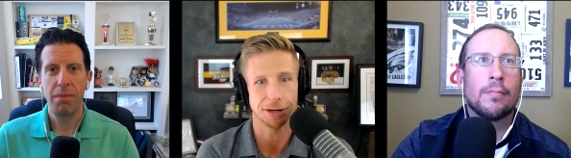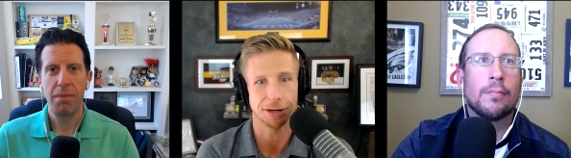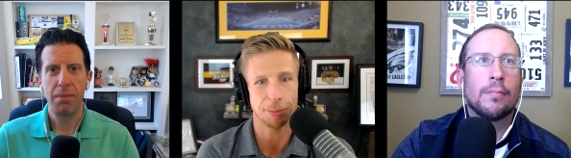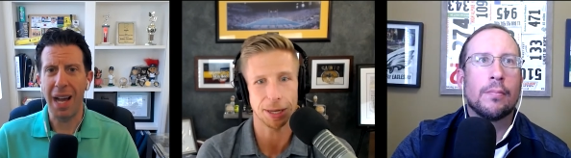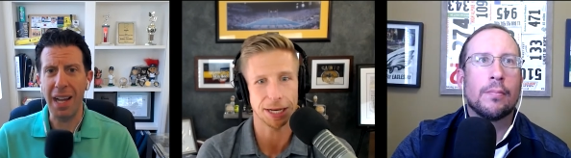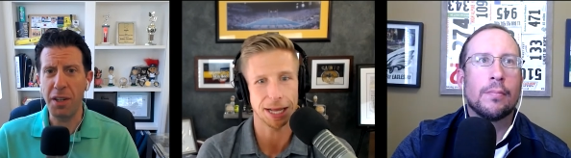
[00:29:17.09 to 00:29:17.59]
Speaker 1: I
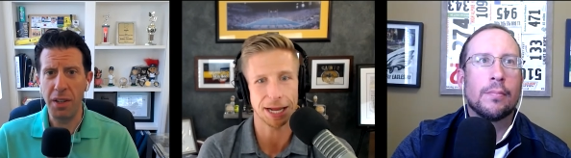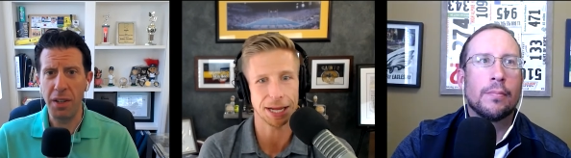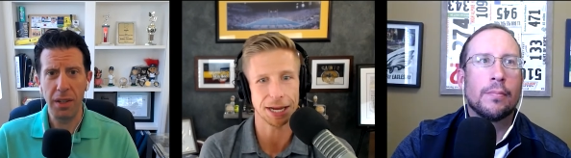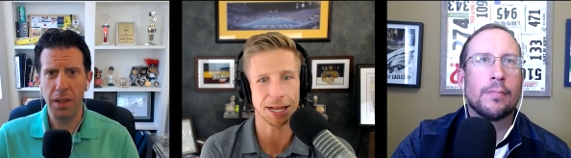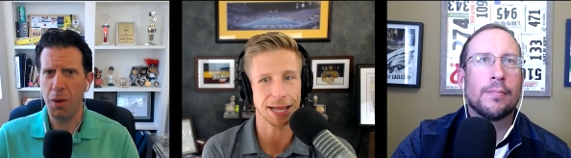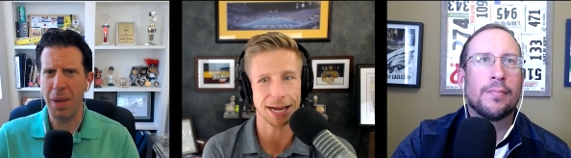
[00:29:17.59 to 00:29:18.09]
mean, I like
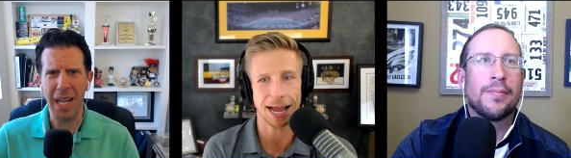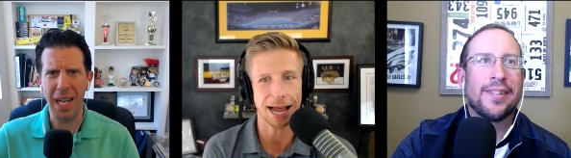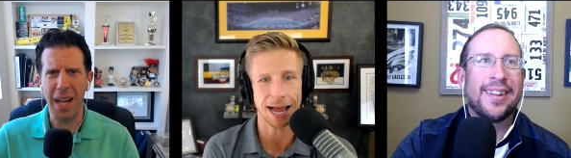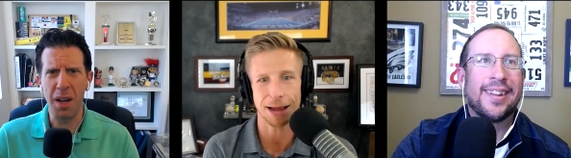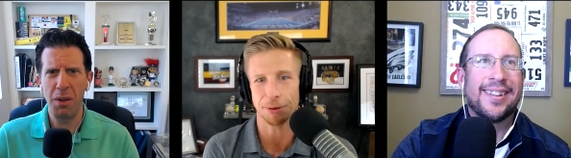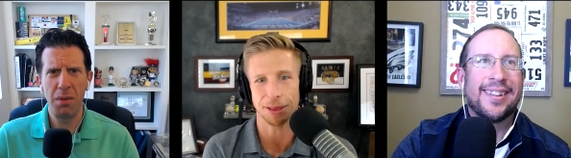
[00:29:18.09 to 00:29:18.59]
yeah, oh that
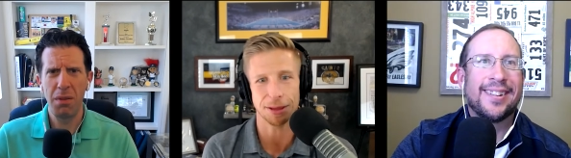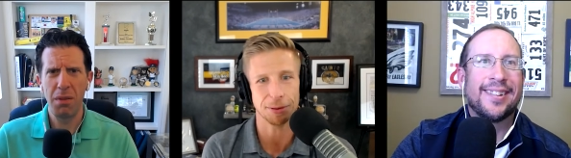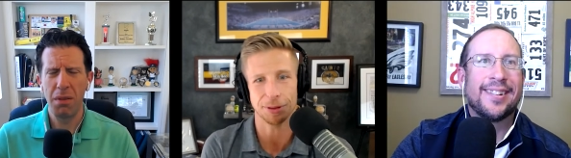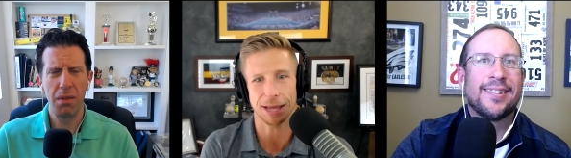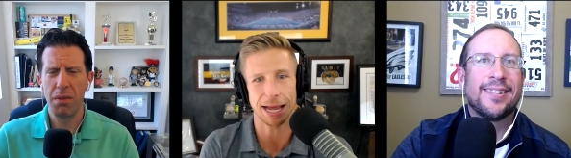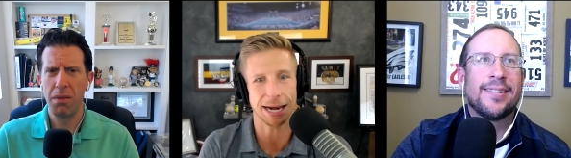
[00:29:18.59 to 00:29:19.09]
guy with,
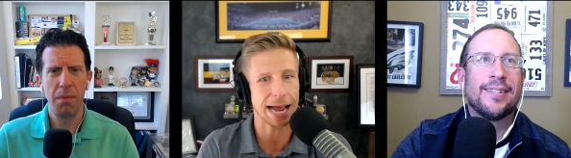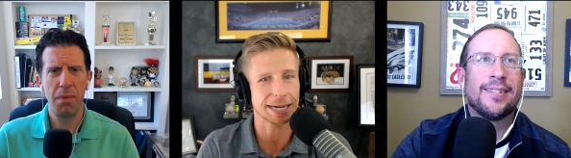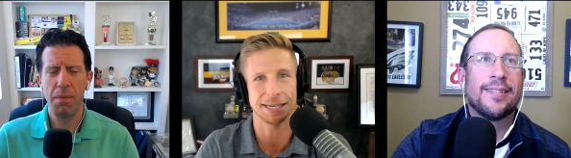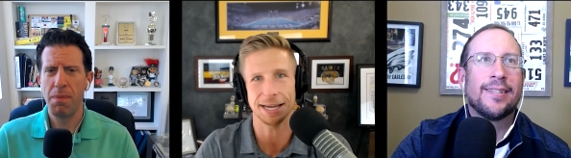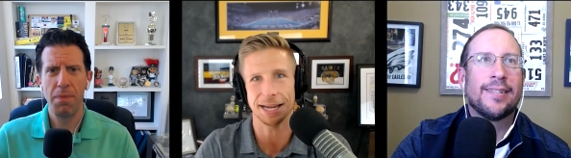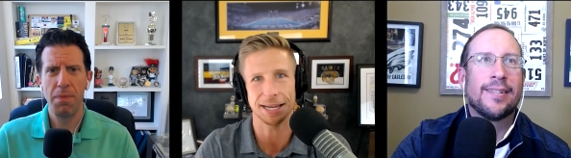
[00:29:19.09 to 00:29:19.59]
with that
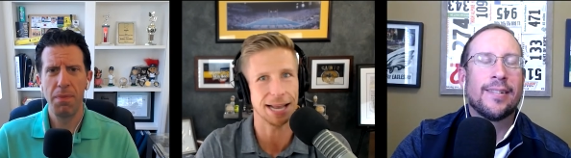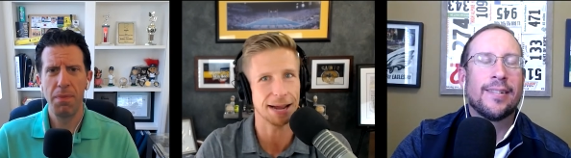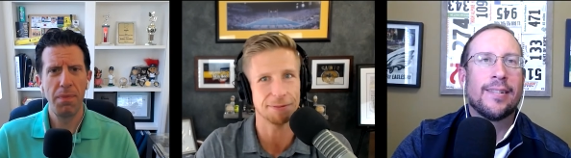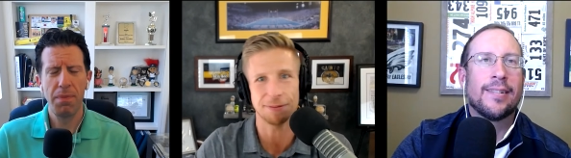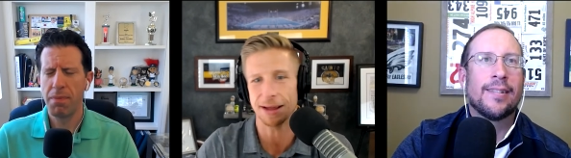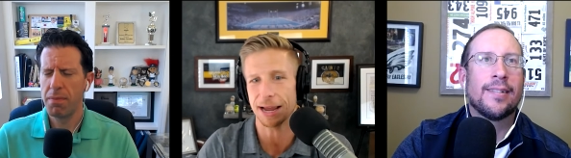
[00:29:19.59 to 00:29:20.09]
accent and
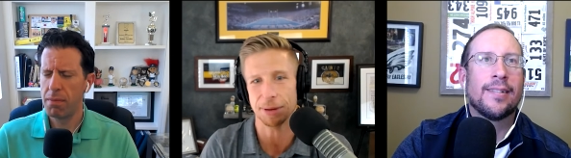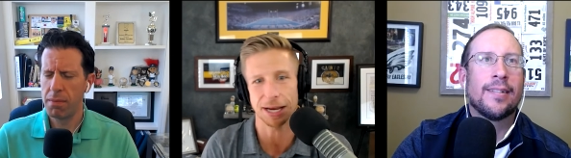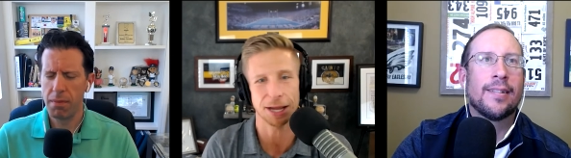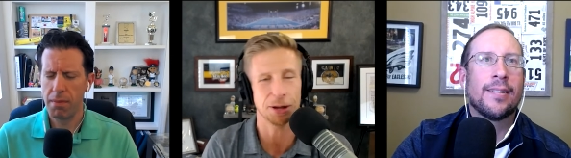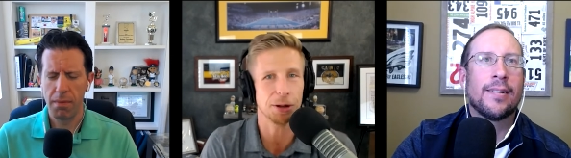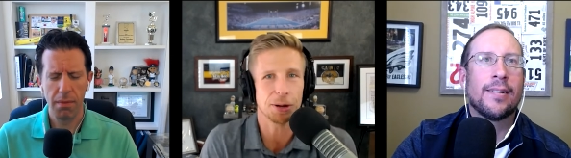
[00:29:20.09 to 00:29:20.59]
that face. I mean,
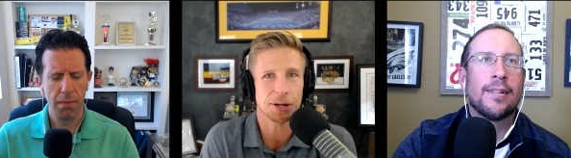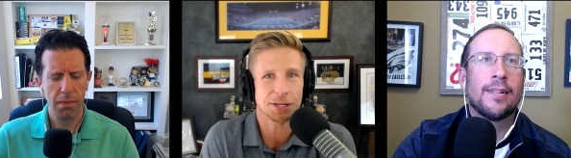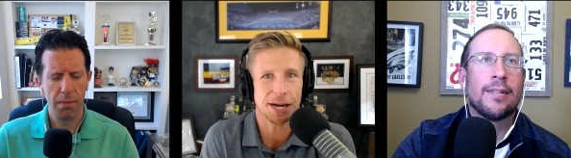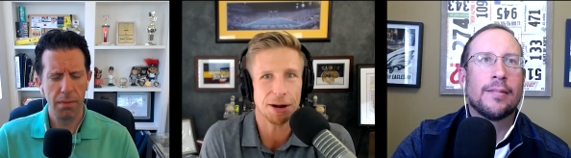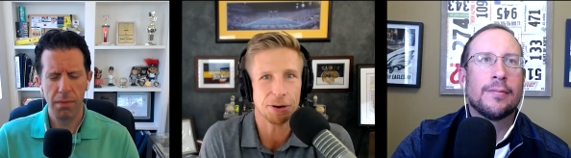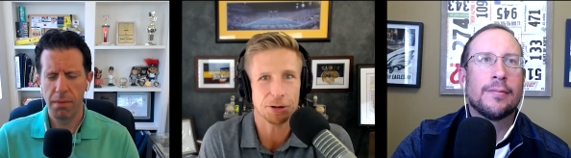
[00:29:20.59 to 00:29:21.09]
like who, who, could
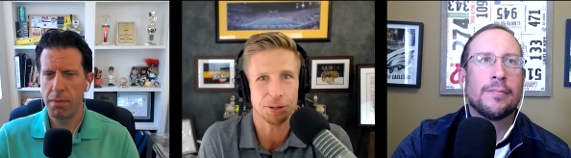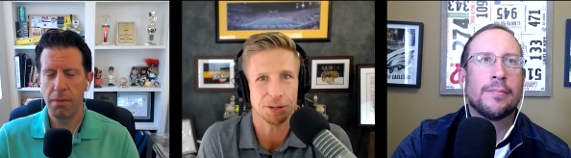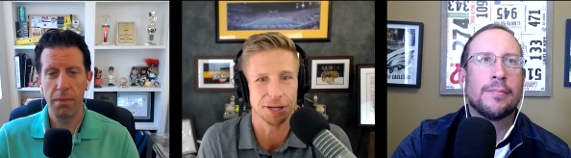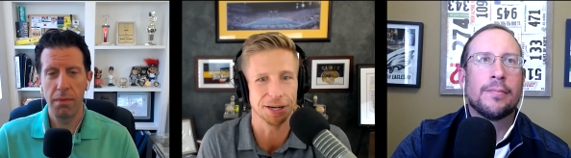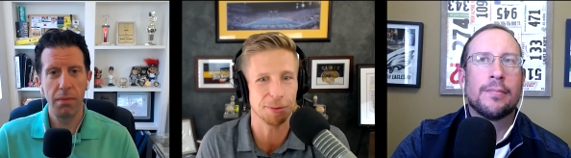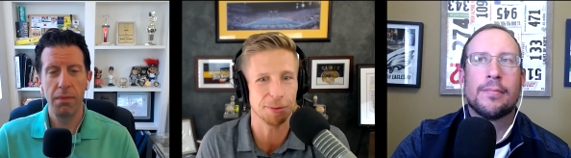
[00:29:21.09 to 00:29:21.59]
say no to
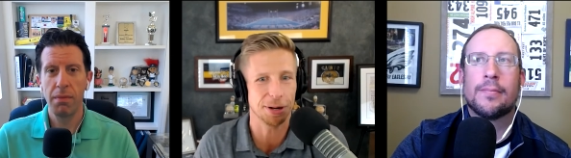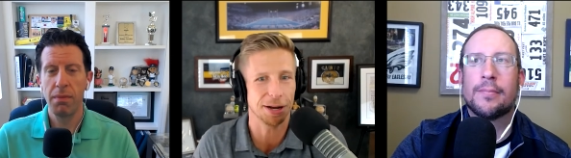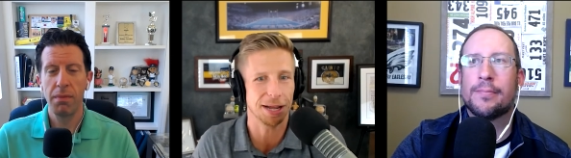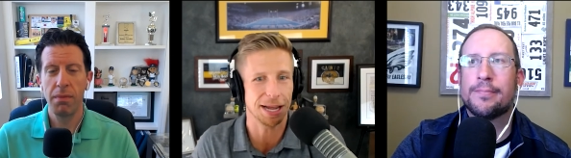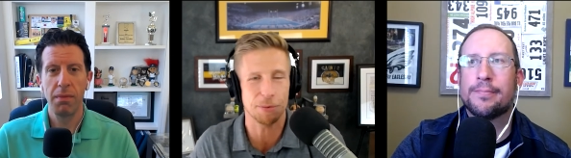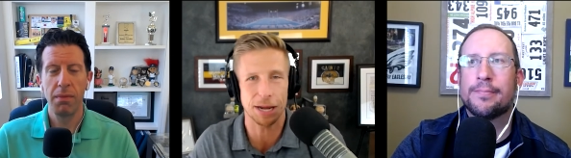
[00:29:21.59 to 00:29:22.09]
Julian? No,
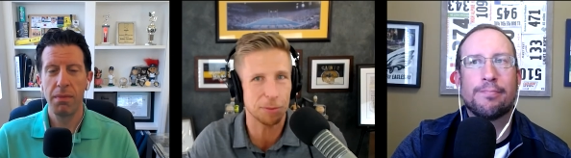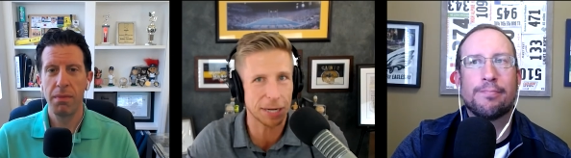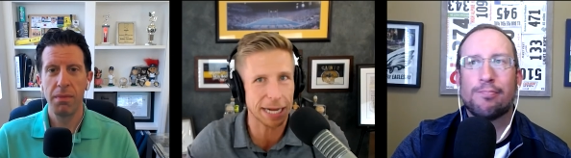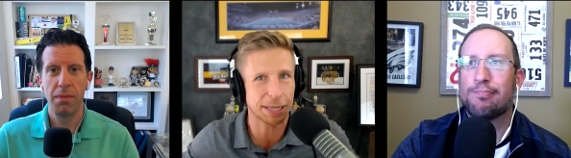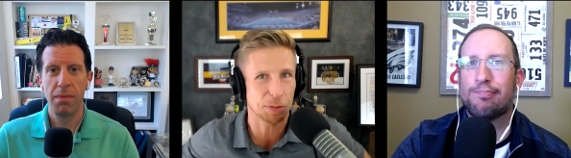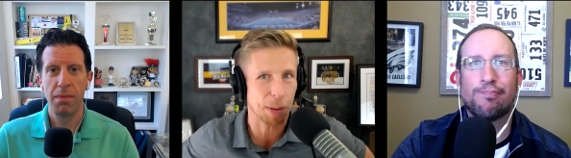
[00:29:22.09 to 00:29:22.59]
he, he would
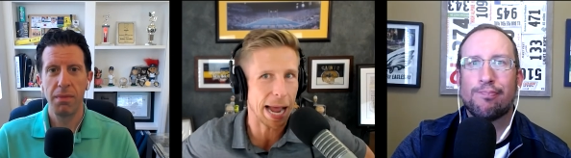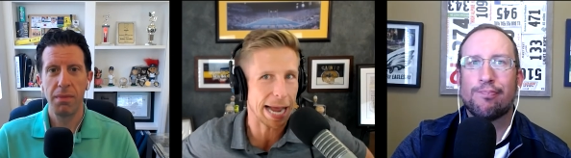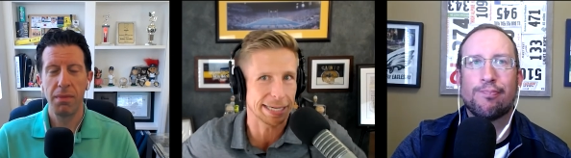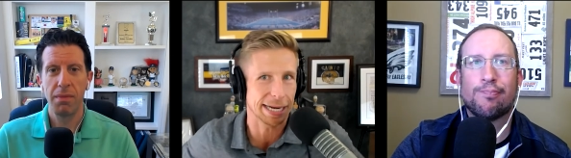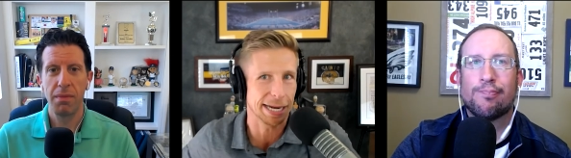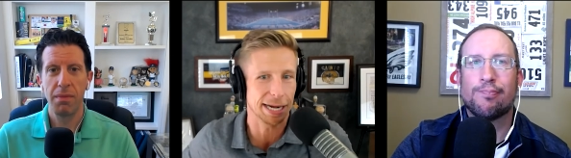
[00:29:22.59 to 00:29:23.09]
get this
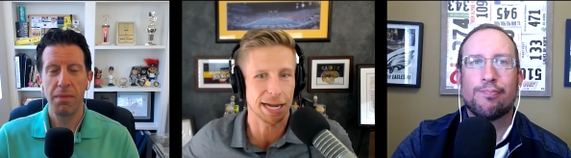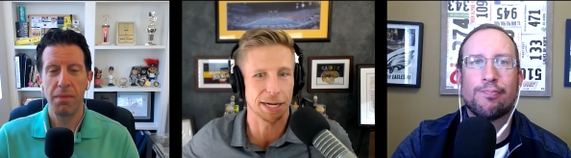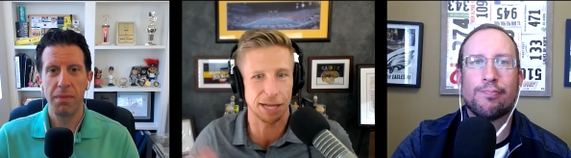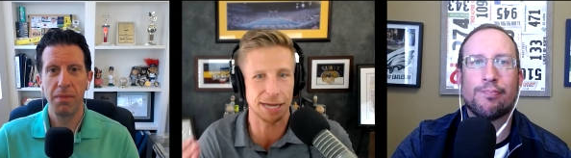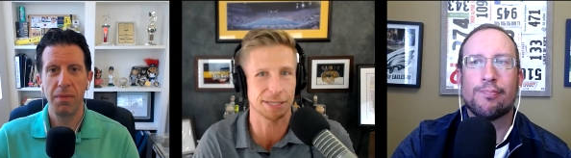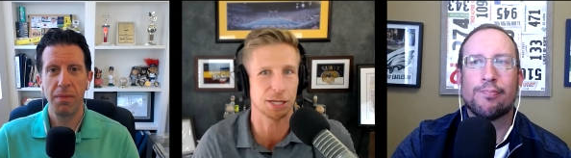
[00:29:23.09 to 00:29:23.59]
passed in, in
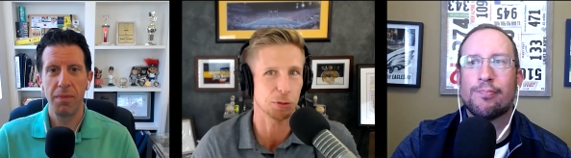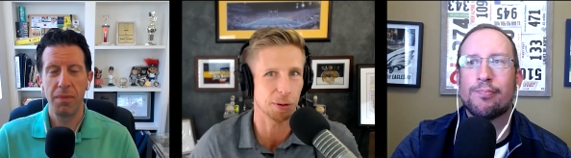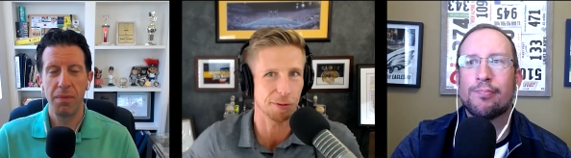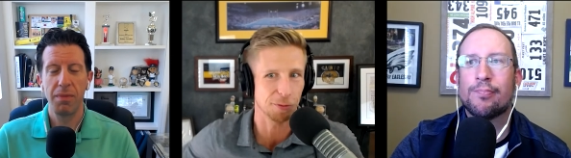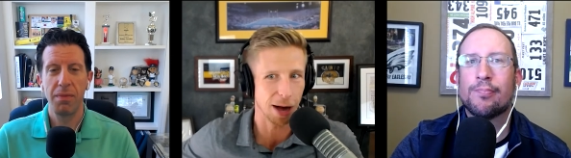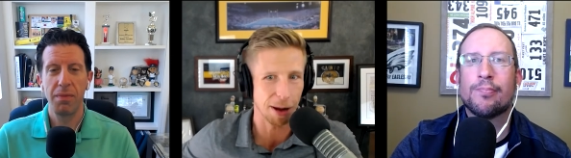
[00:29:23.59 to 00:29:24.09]
less than
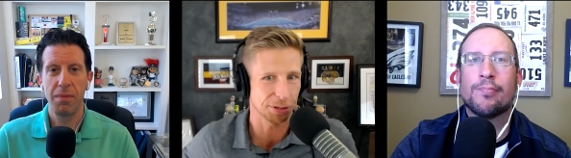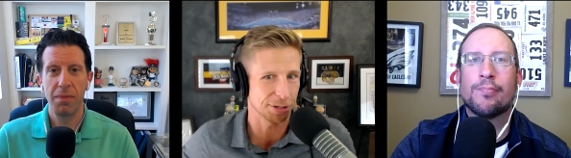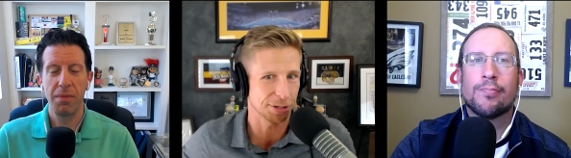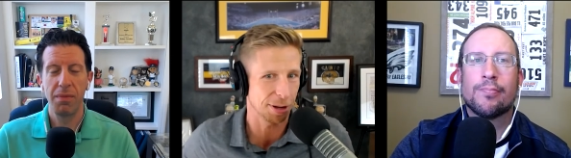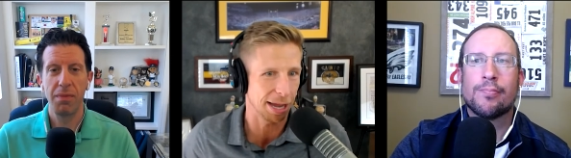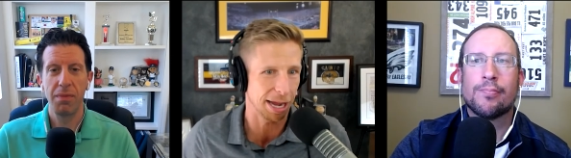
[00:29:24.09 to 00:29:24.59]
24 hours.
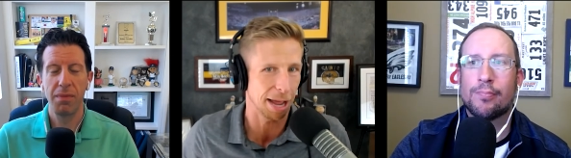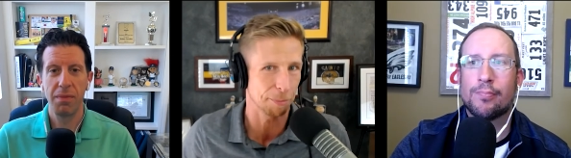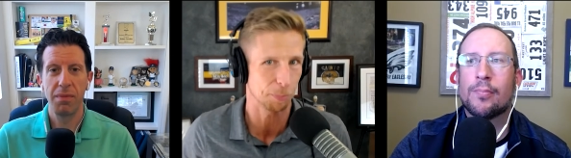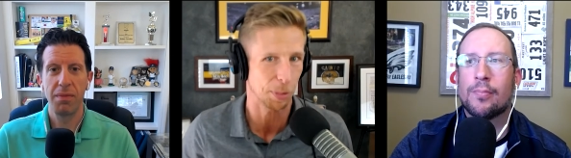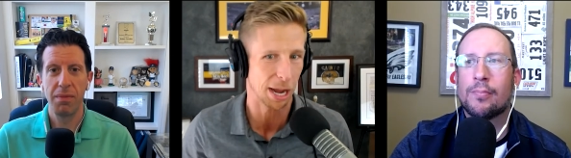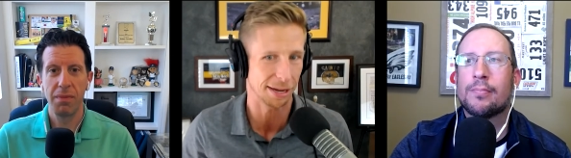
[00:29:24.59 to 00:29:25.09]
So I, I'm
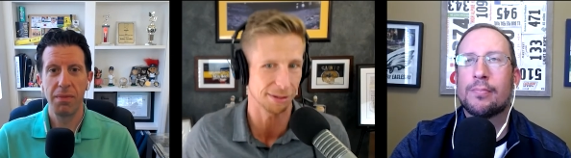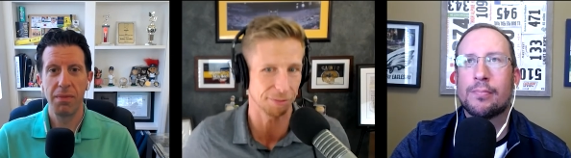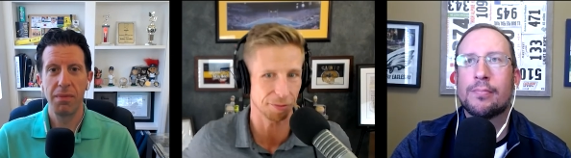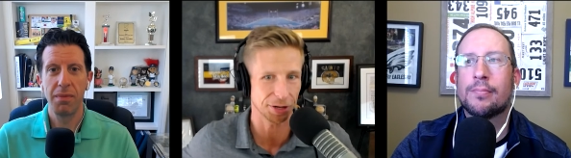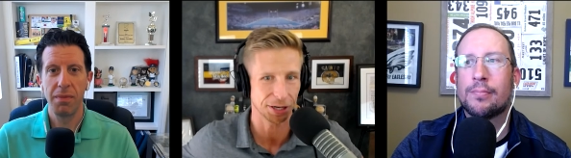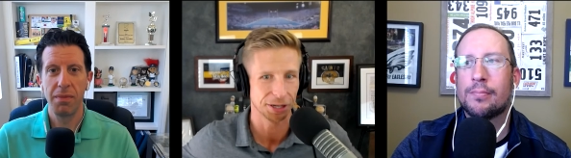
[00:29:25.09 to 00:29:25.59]
positive
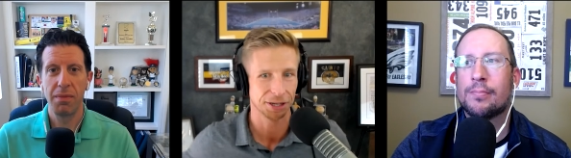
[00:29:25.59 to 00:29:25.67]
of it.